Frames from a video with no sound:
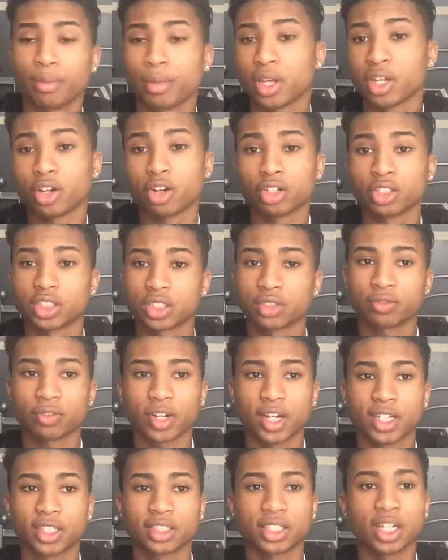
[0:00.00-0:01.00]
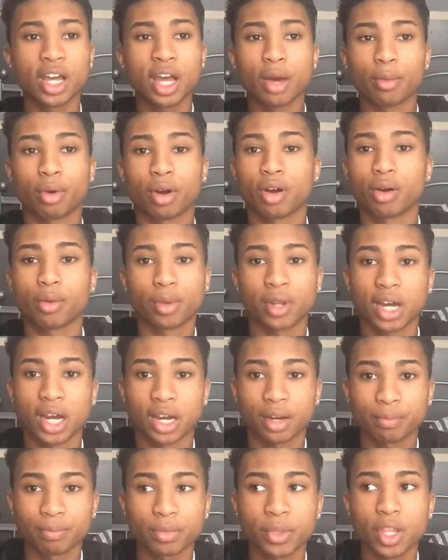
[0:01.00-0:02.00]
Me and her are just friends, blah, blah, blah.